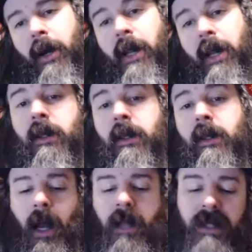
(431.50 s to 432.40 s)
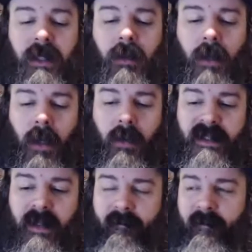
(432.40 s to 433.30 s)
And I think you could go a
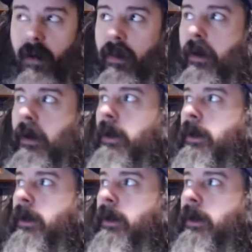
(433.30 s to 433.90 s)
step further.